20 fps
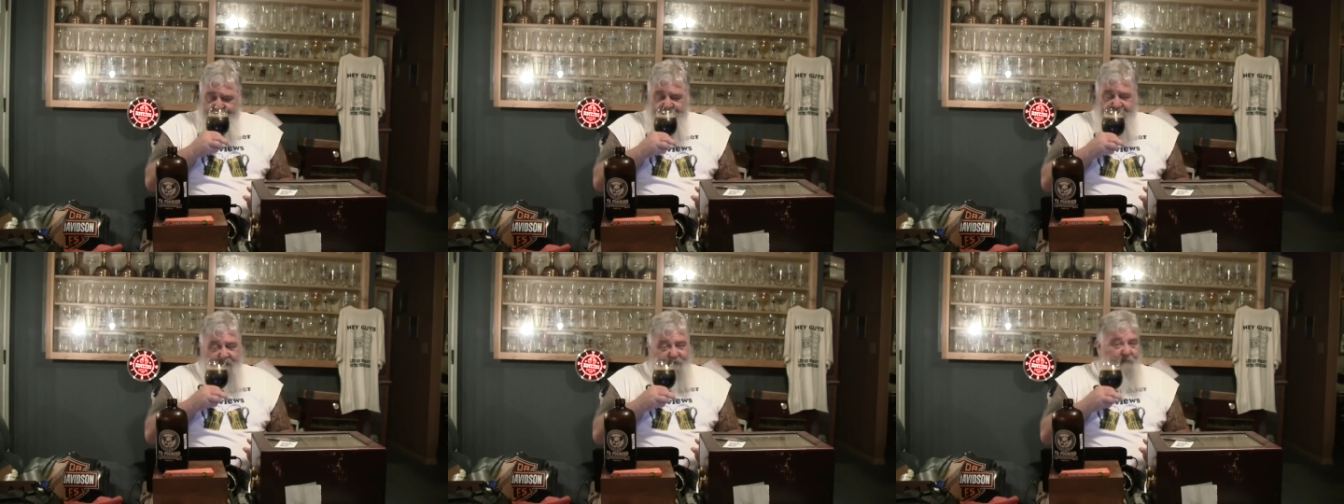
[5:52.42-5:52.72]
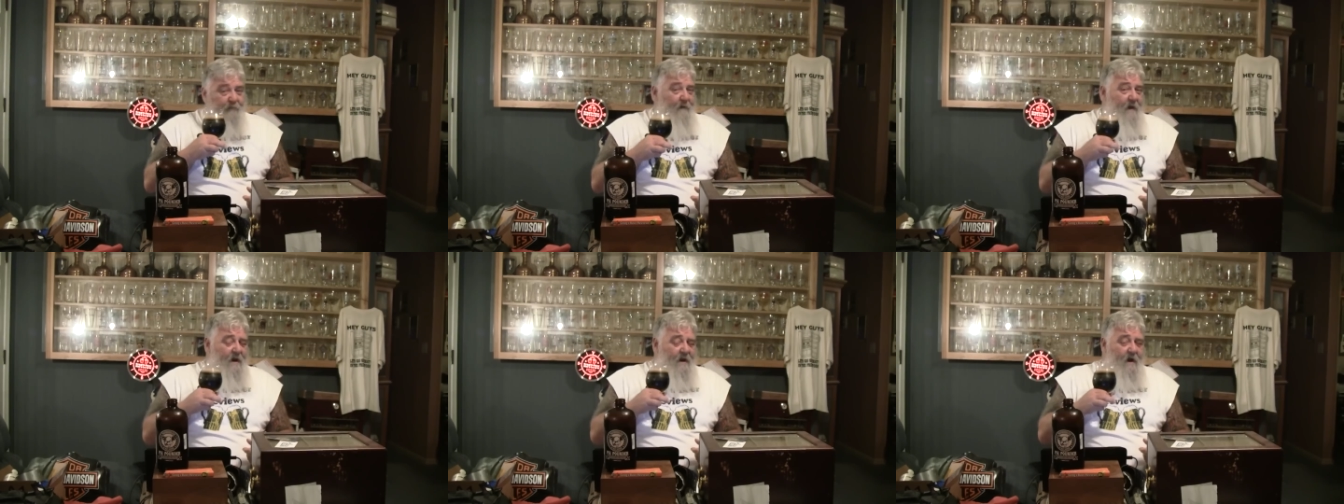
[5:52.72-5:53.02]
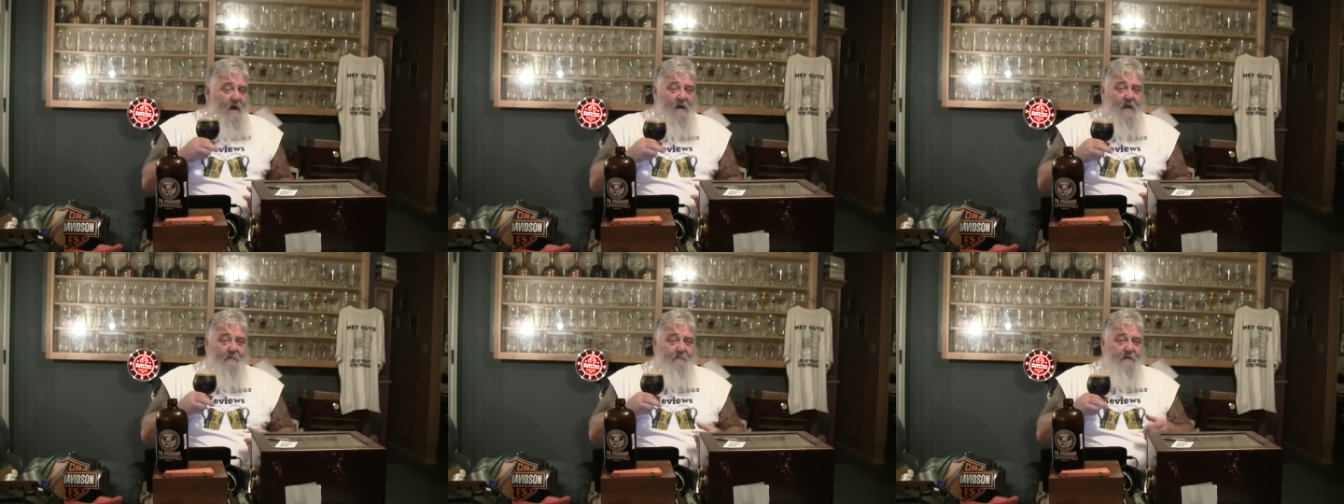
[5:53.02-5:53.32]
And that's about
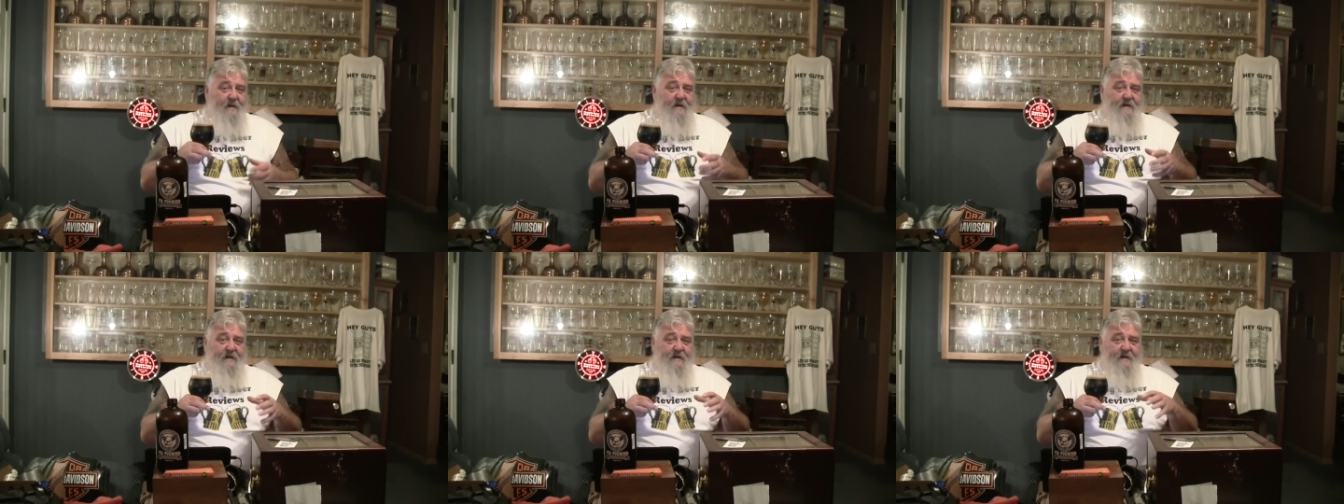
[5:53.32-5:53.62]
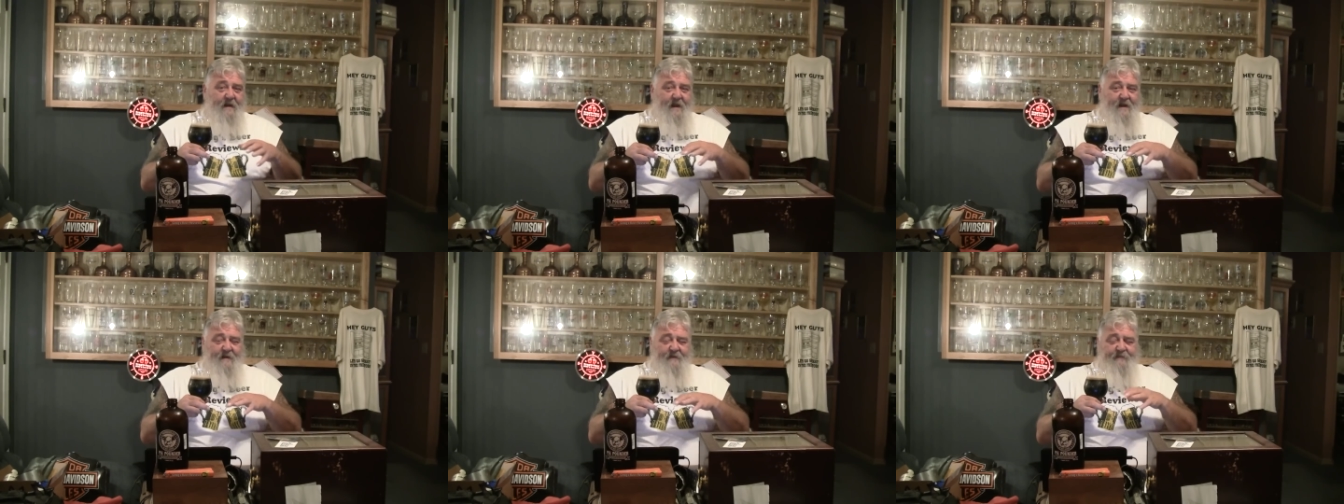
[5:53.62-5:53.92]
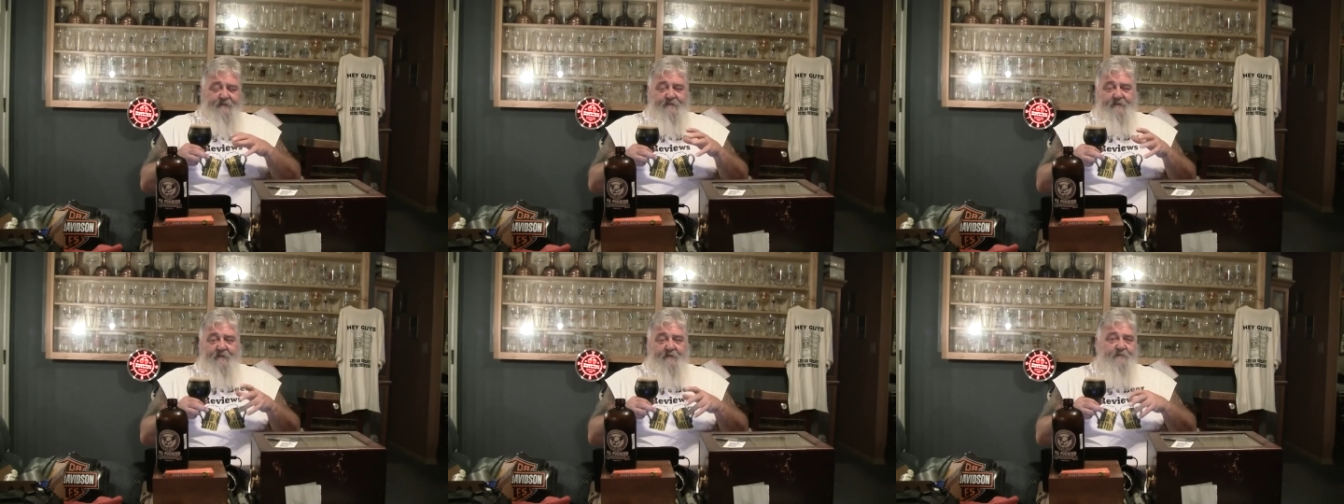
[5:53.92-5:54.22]
all I'm getting,
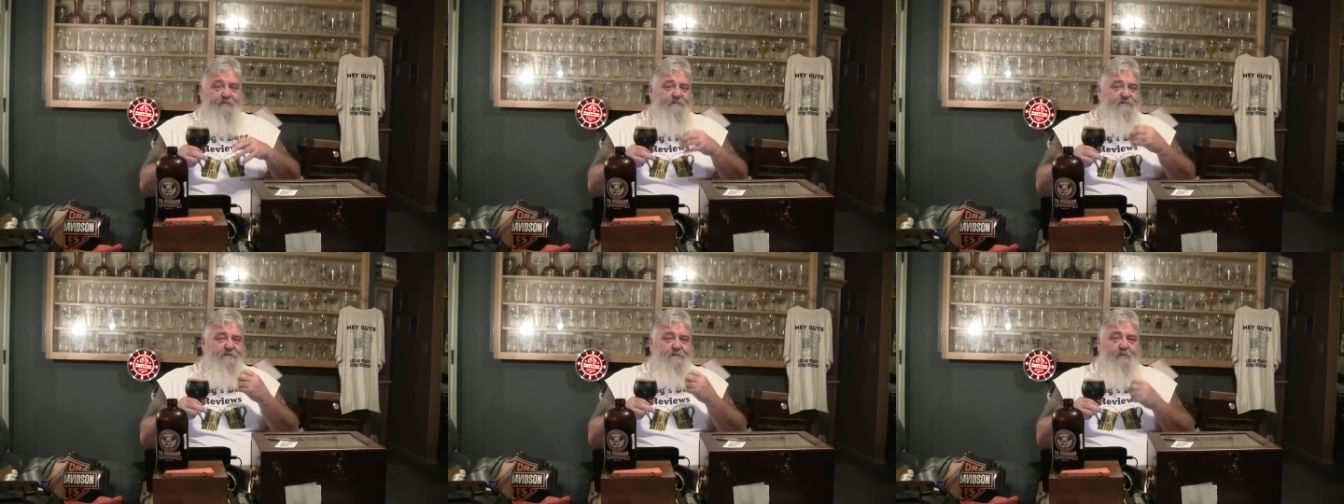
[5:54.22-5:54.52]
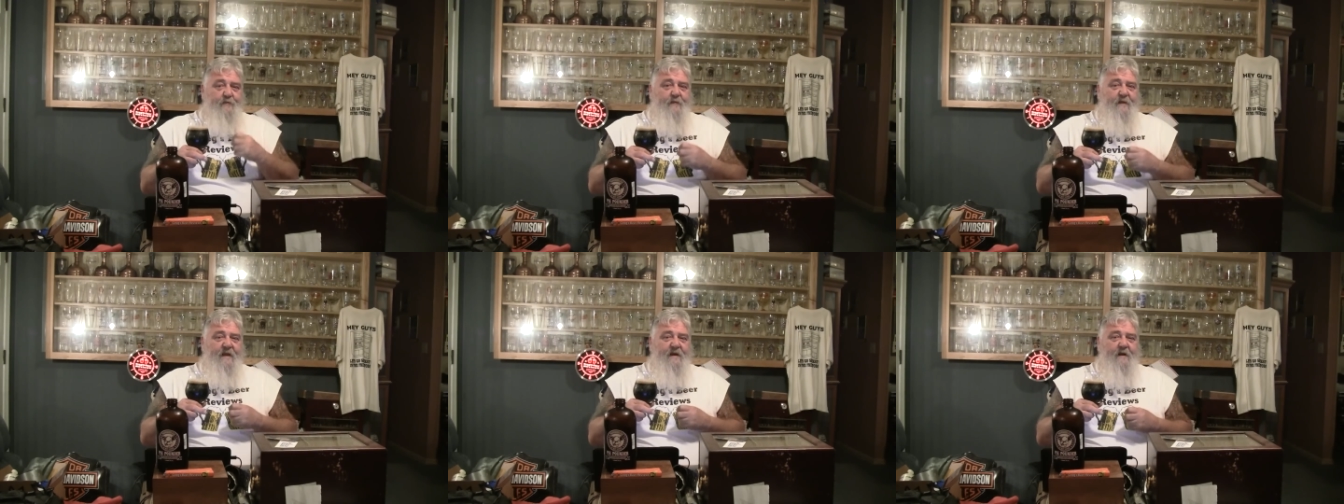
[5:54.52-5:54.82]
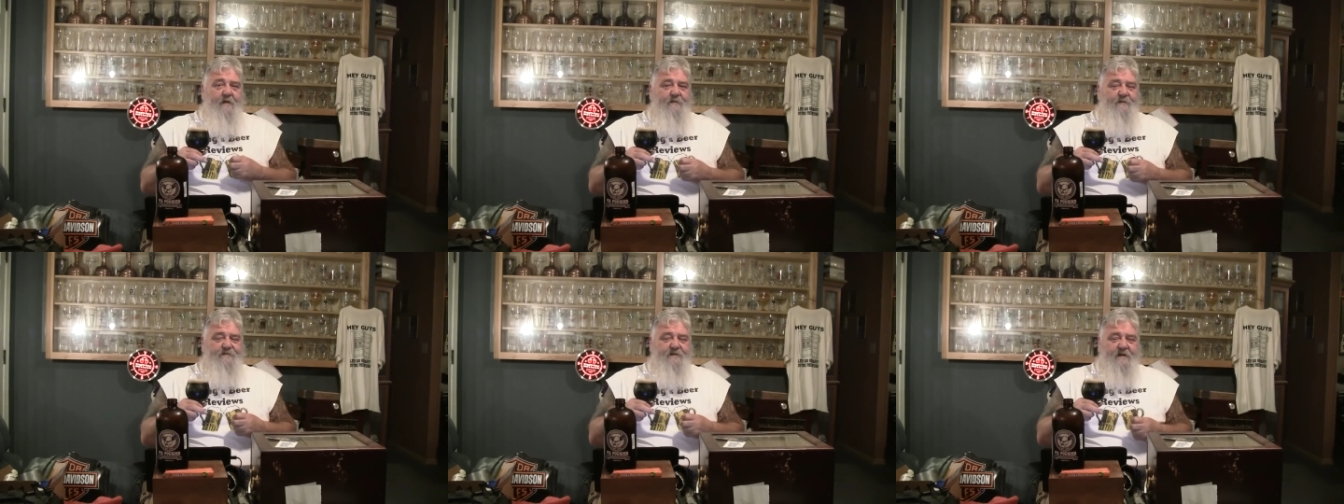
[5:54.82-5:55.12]
guys. So let's see what we get
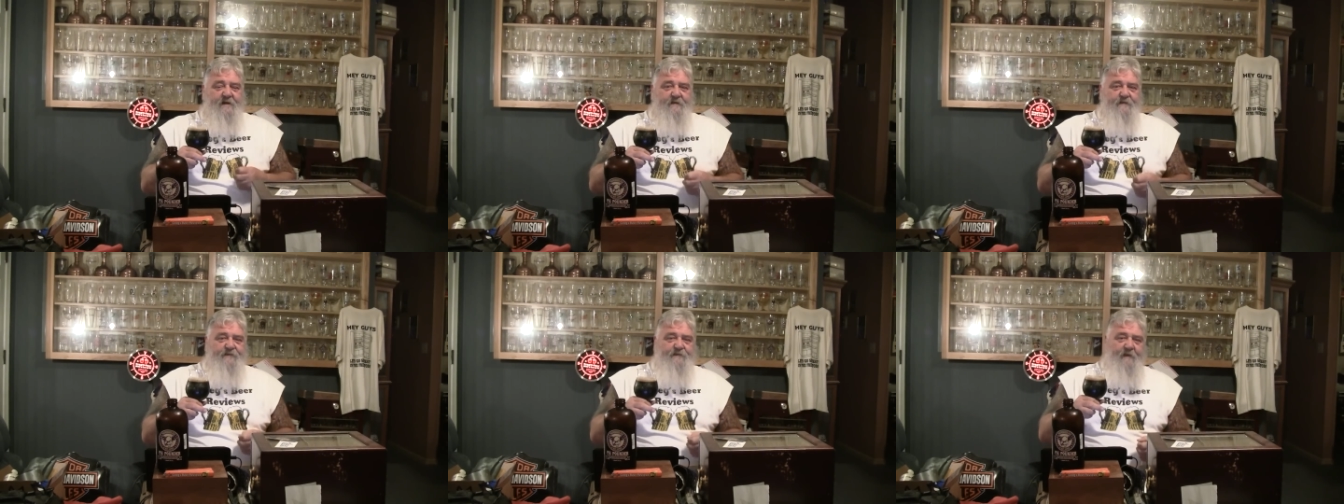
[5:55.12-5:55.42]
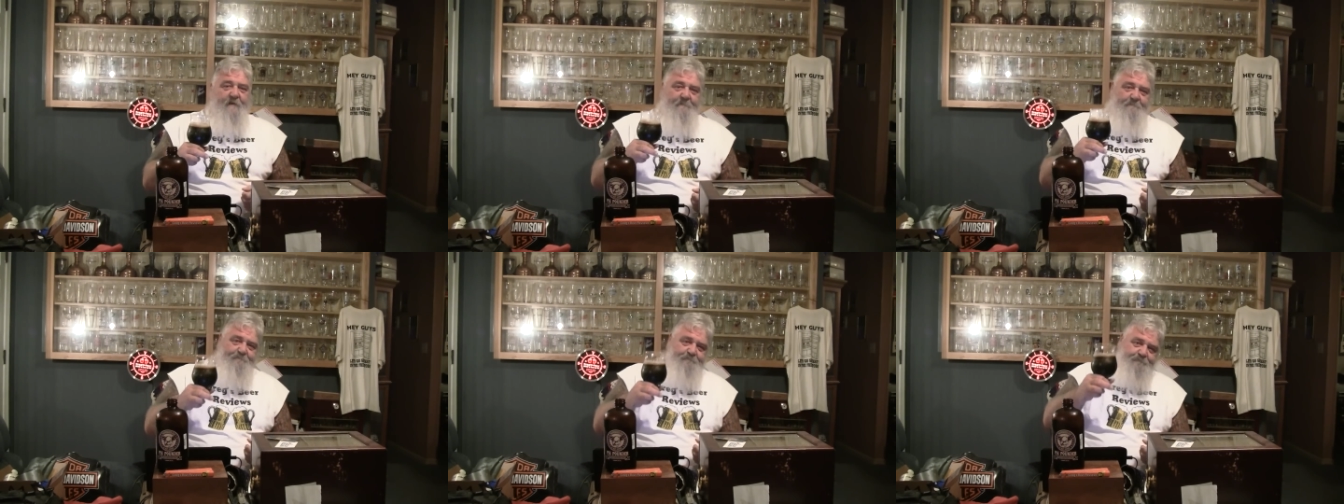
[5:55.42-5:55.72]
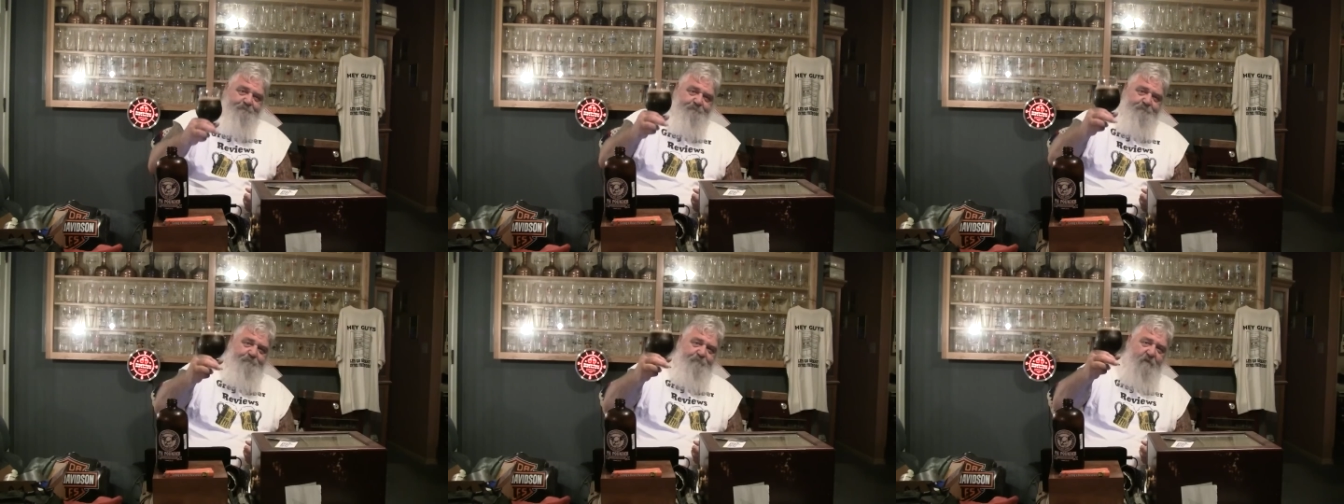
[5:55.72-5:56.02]
on the taste.
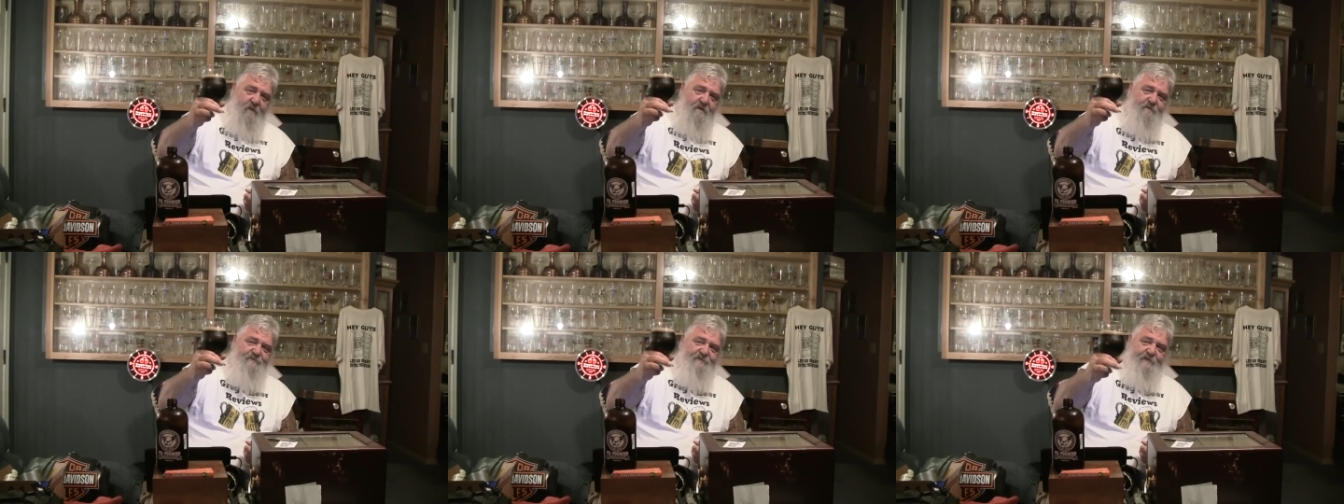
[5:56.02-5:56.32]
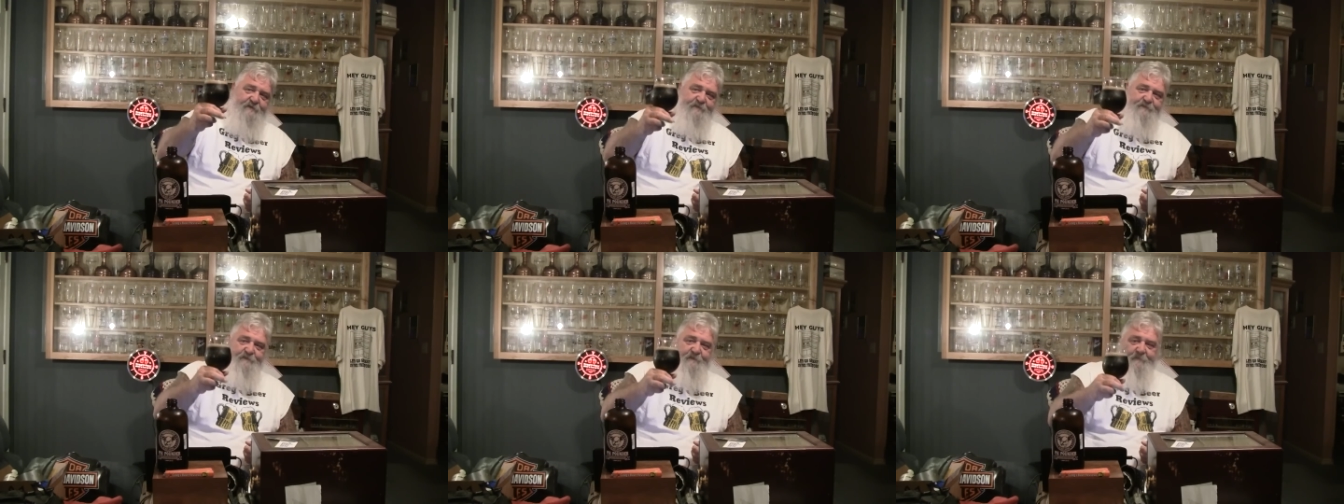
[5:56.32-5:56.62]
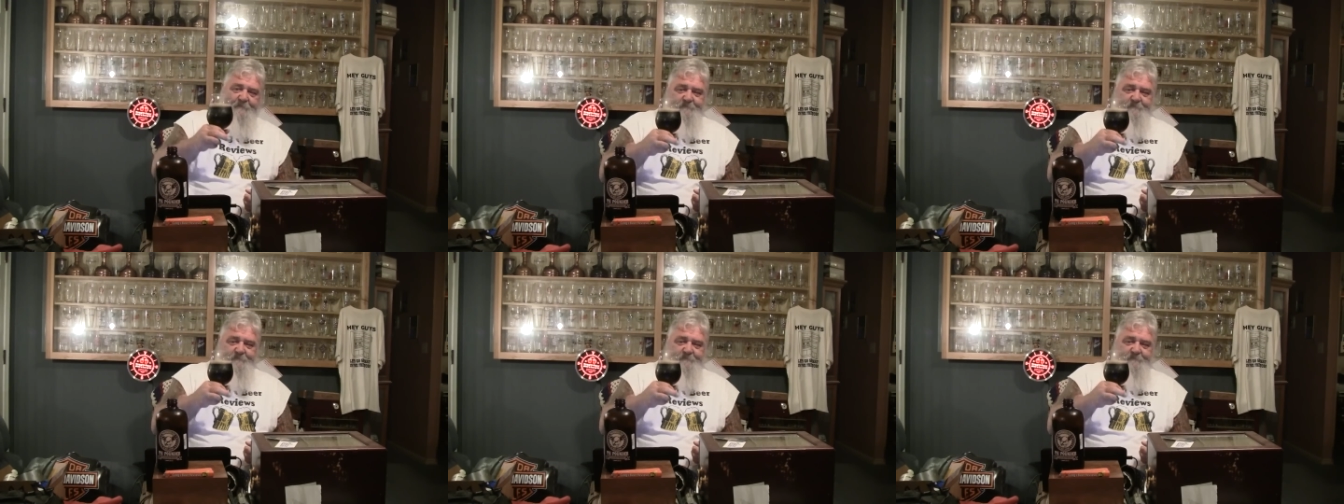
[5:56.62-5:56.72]
Cheers.